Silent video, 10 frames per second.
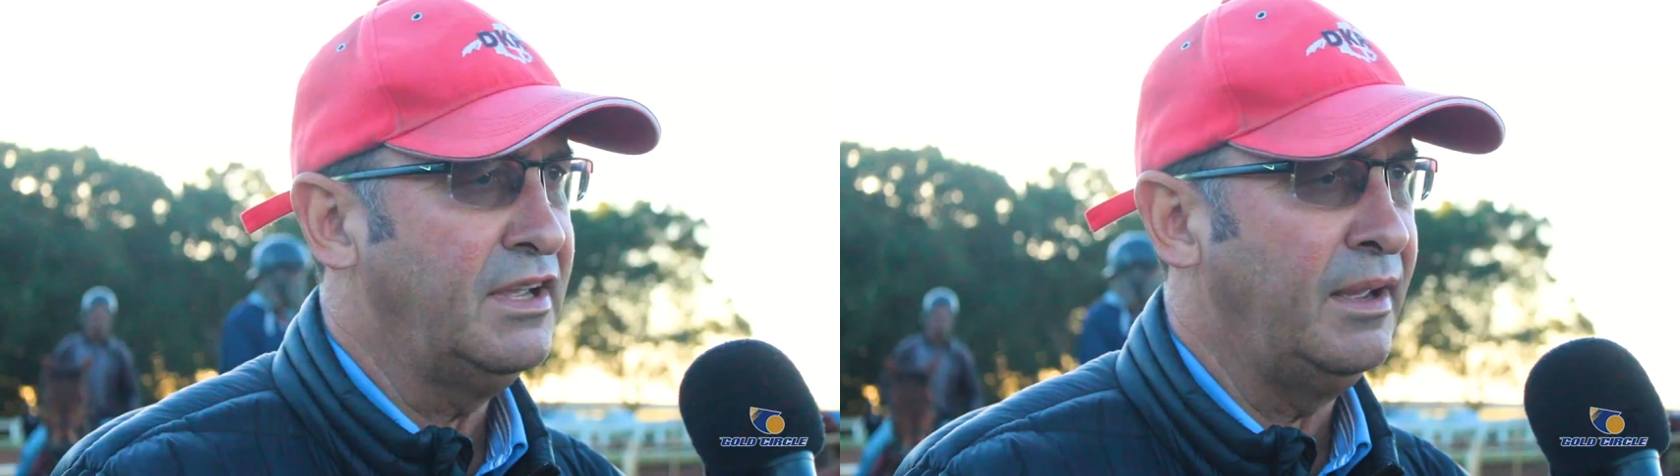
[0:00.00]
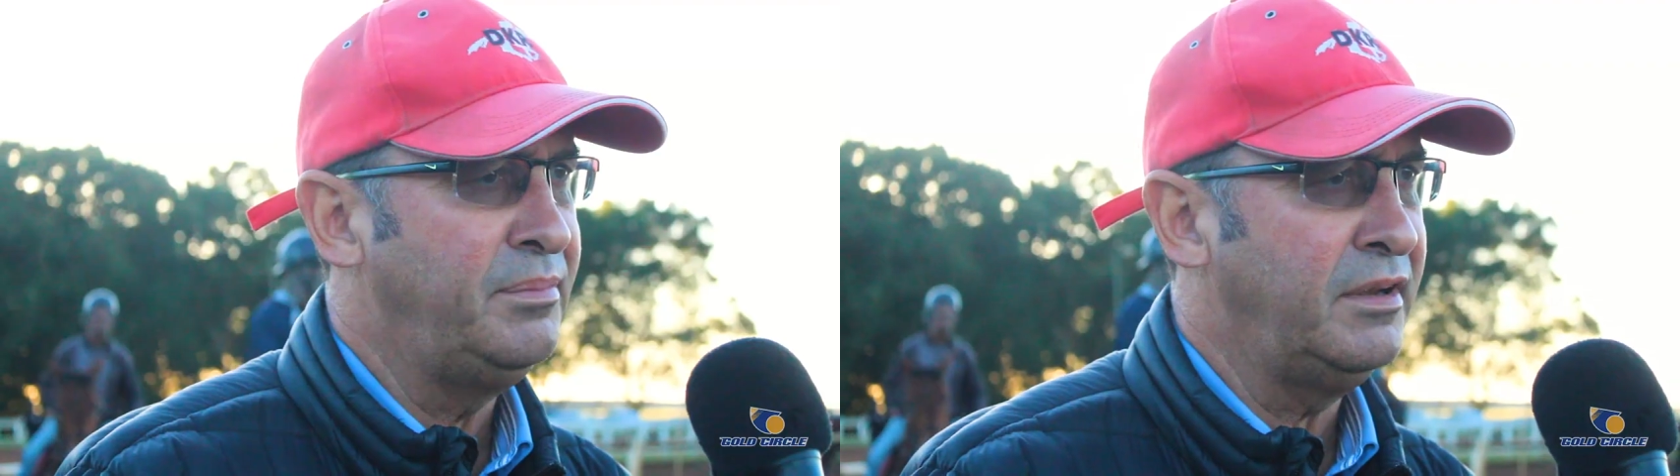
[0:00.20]

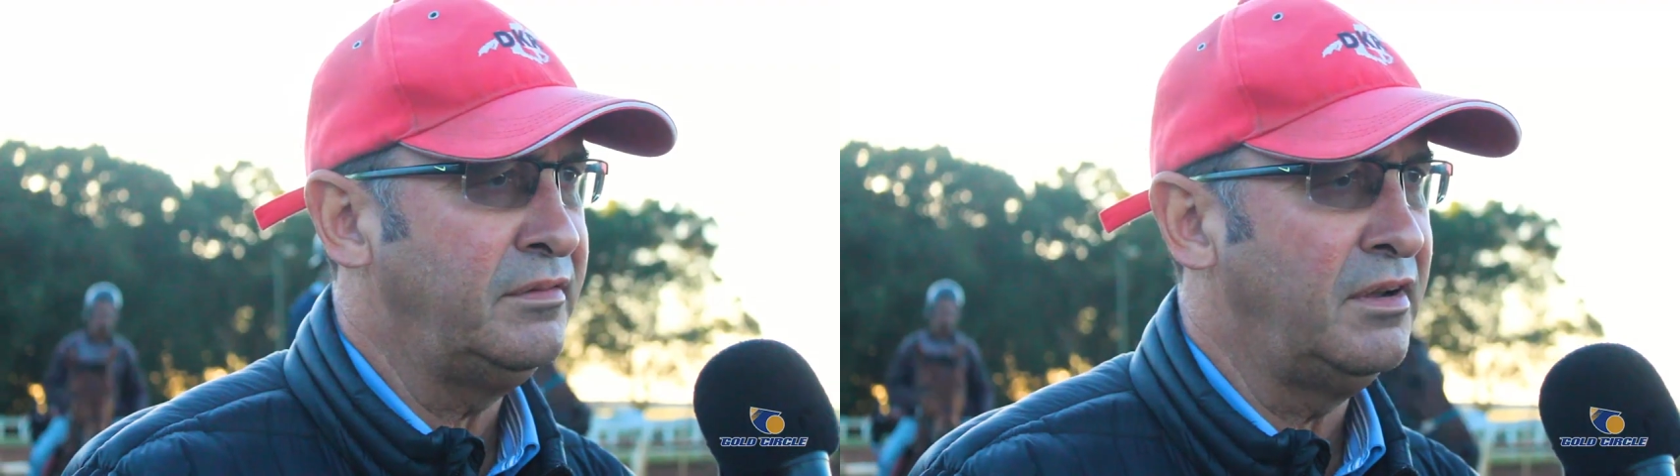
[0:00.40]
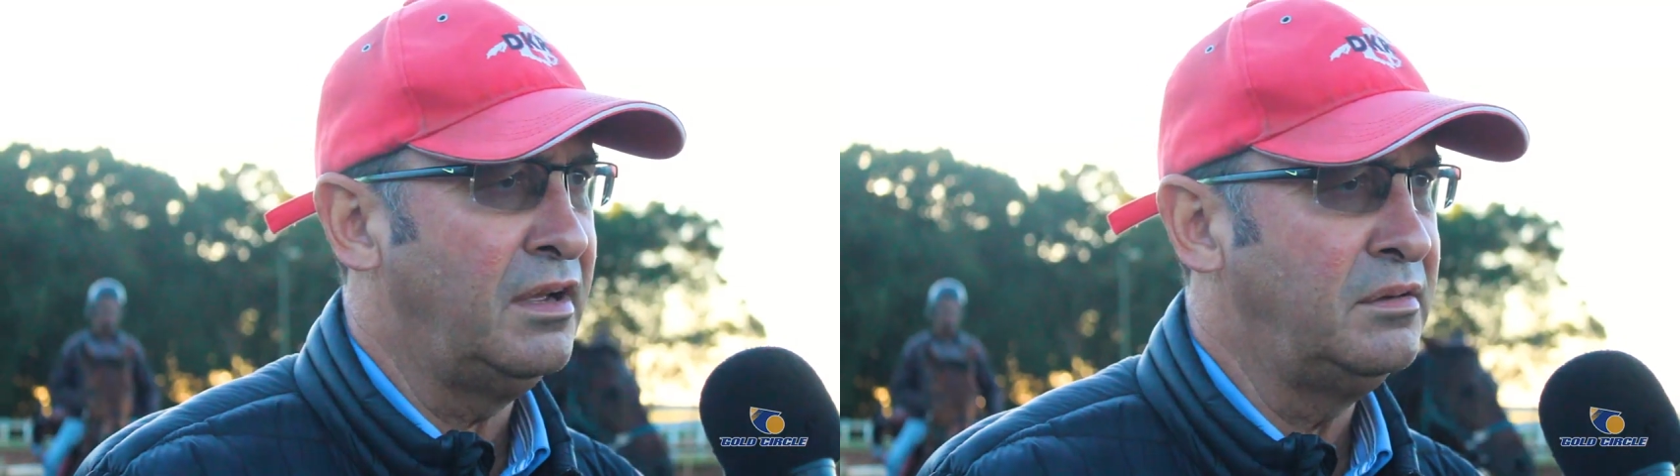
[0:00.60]
Cape
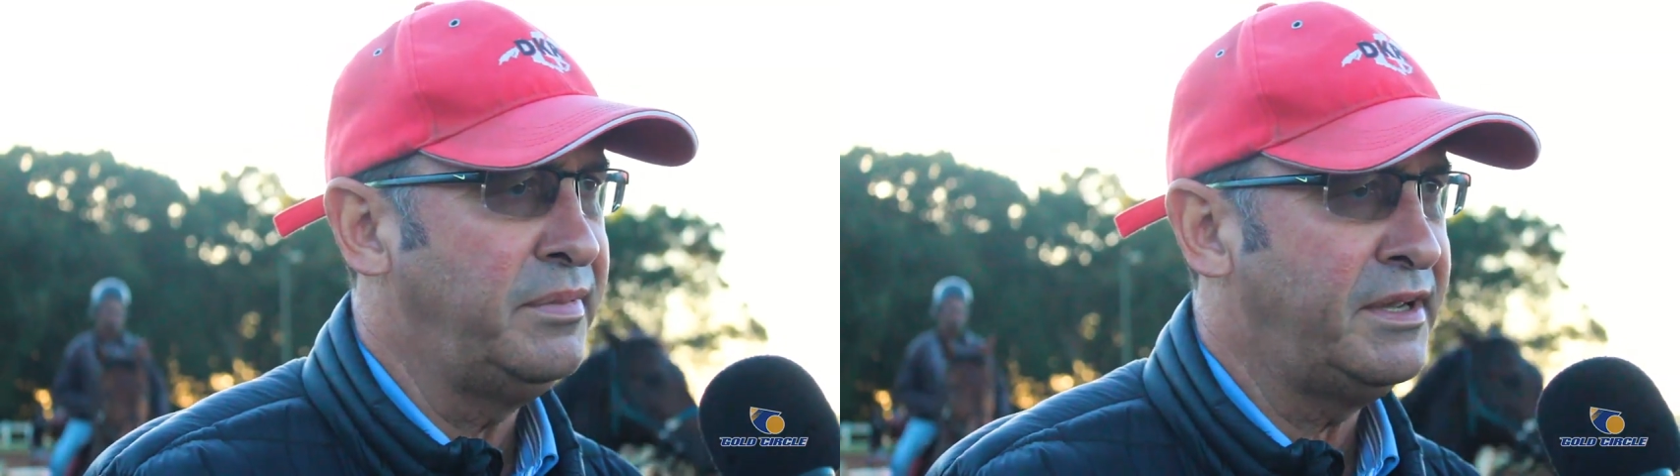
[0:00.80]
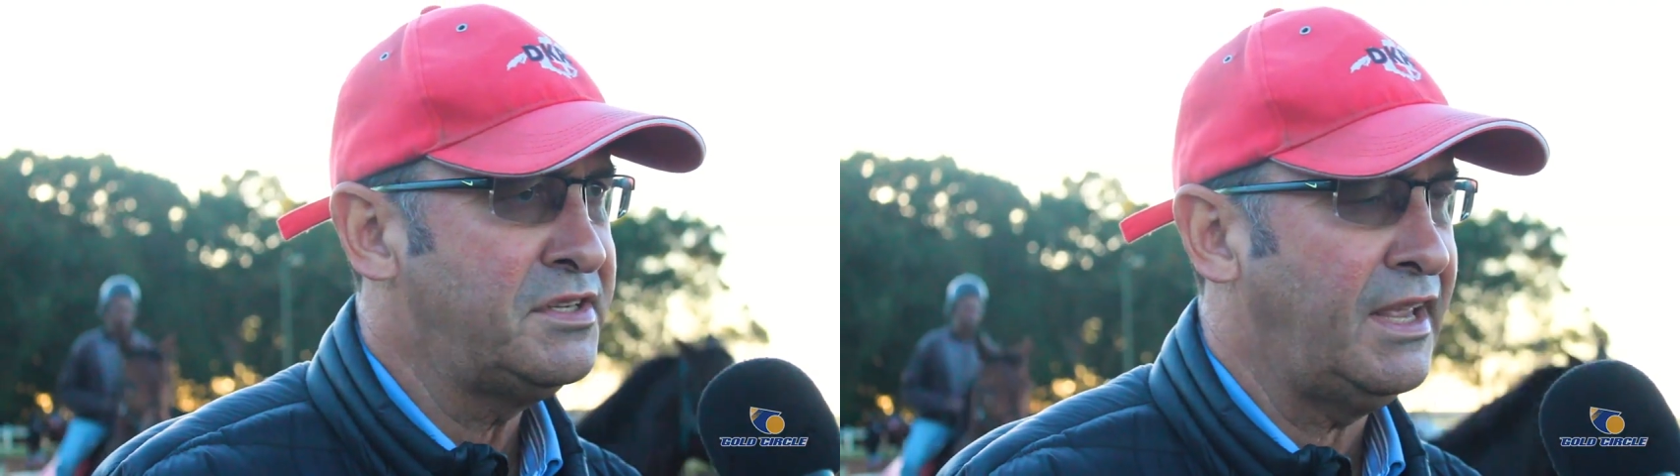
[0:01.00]
Town,
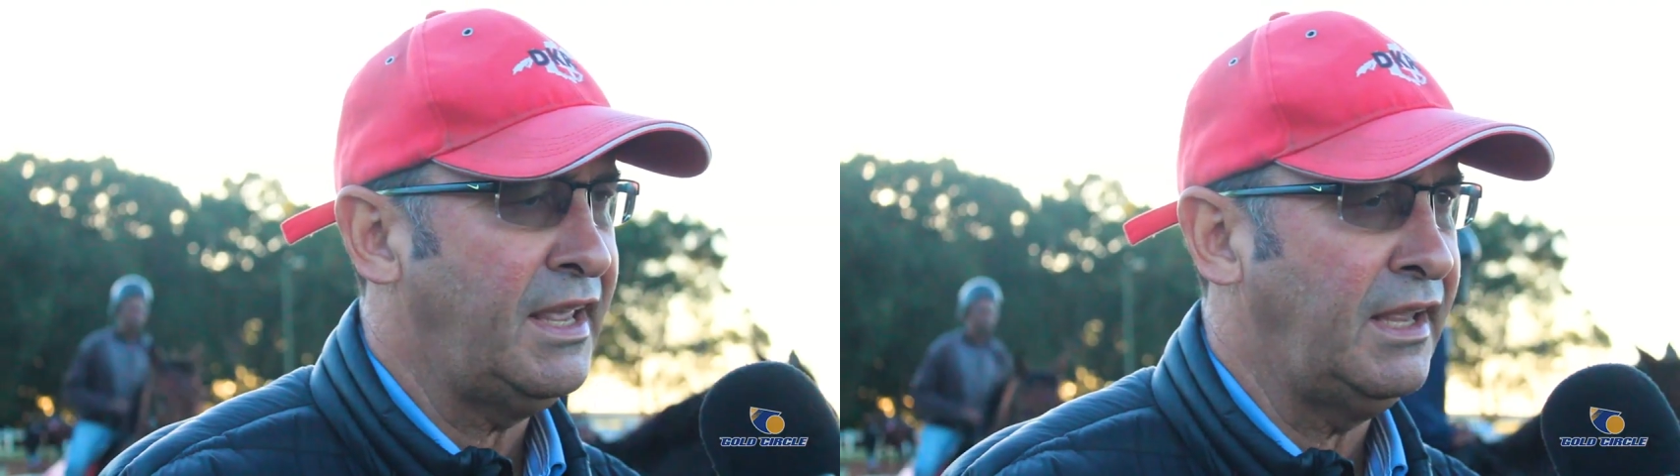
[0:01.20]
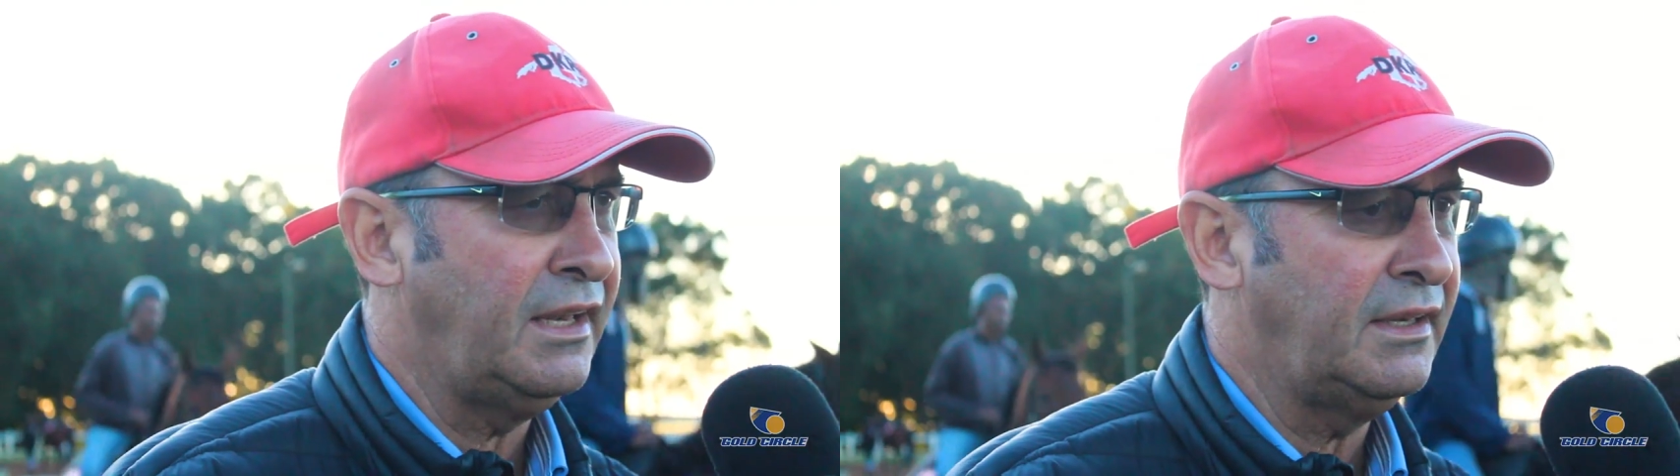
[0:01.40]
home base,
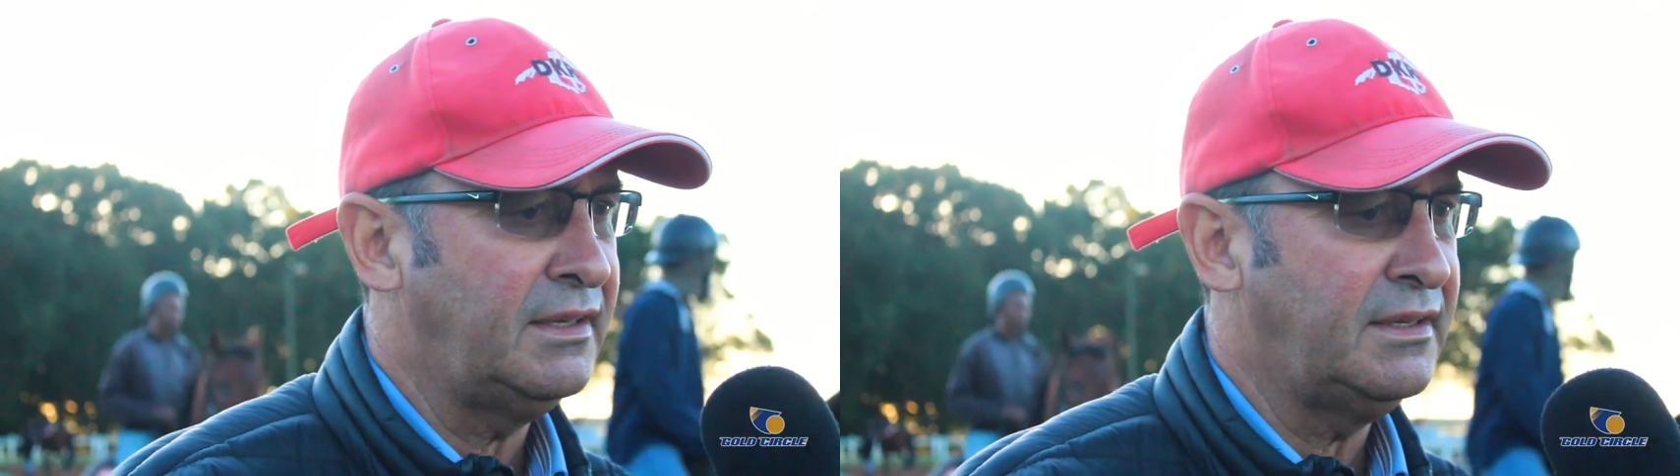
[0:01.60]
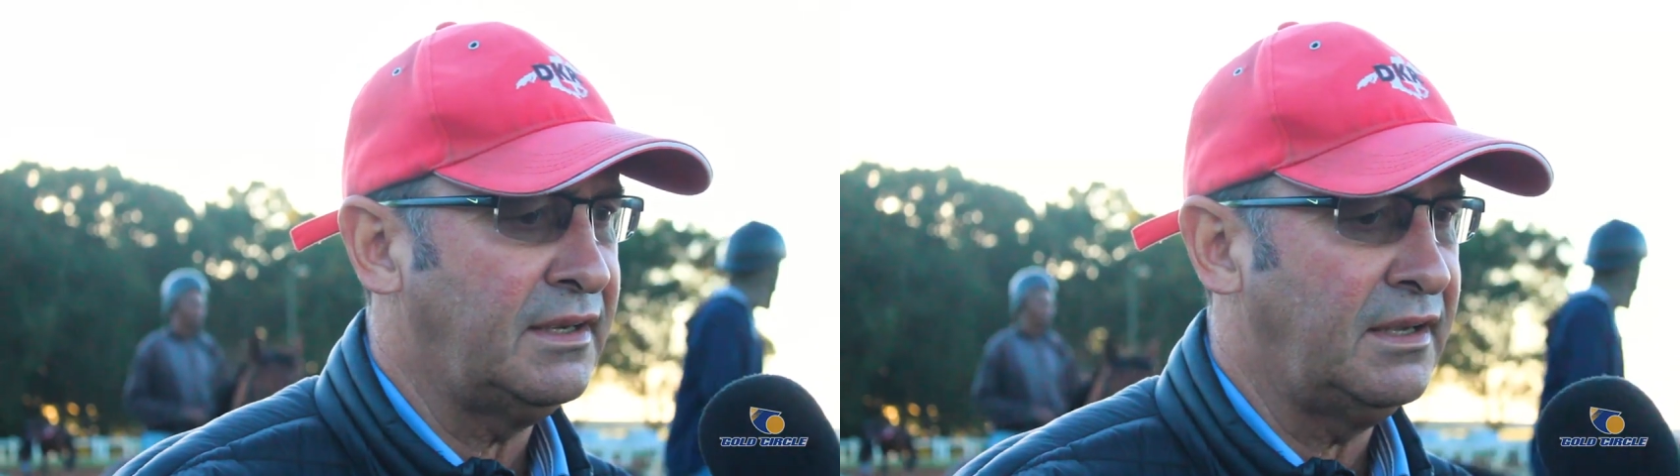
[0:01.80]
and
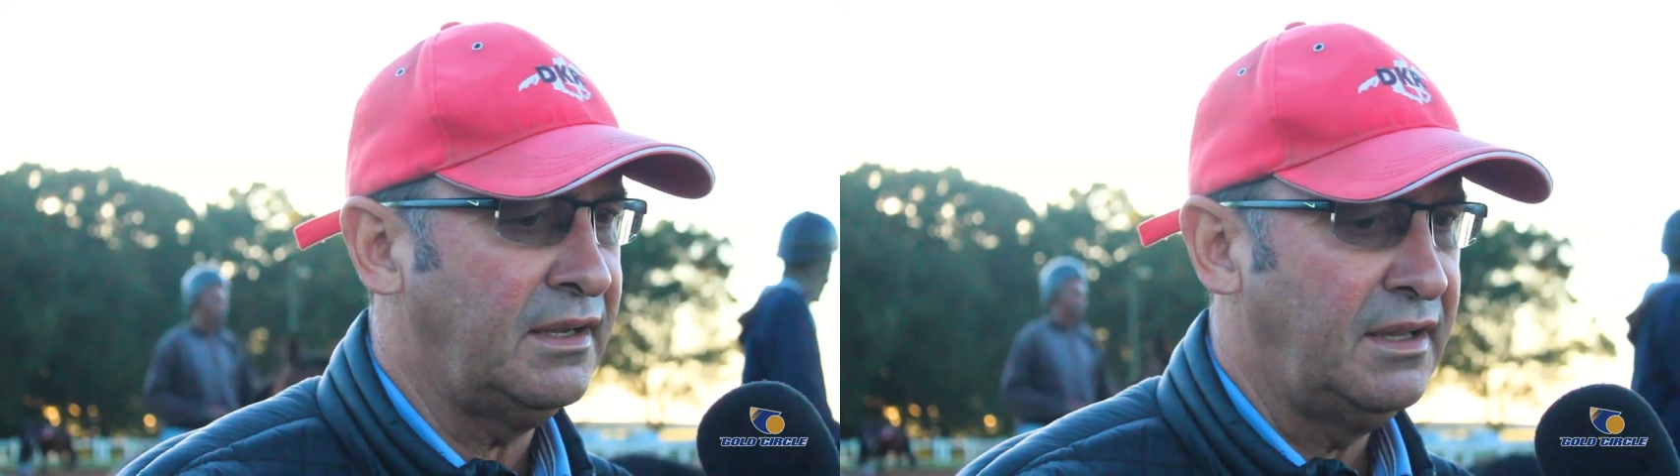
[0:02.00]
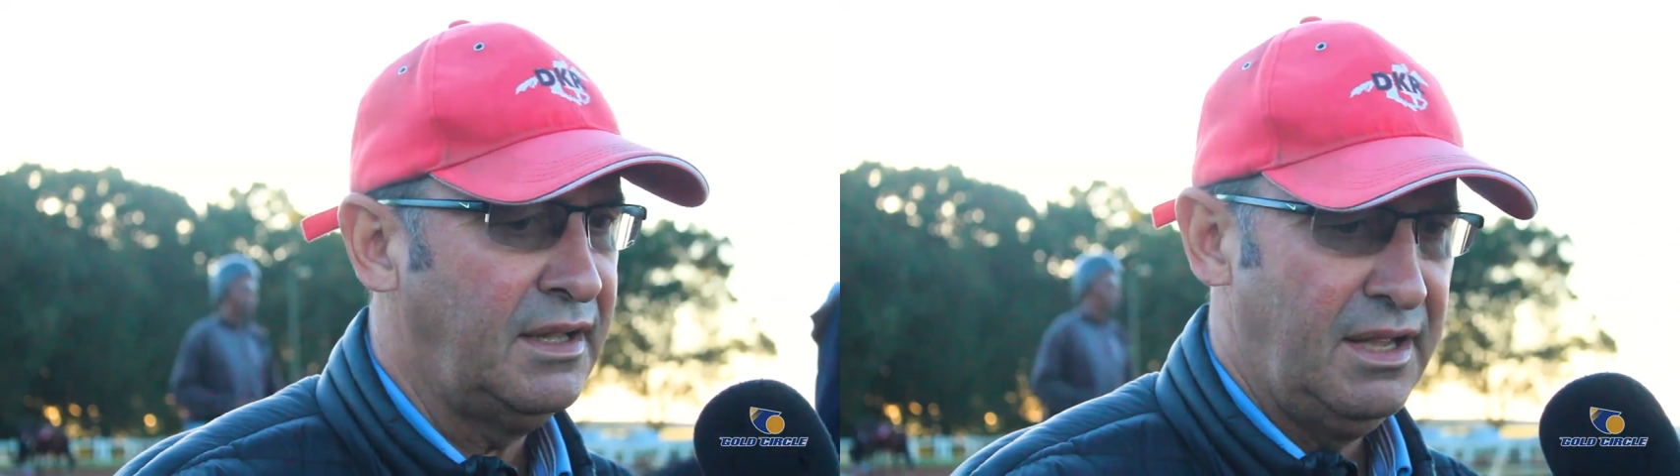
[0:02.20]
uh,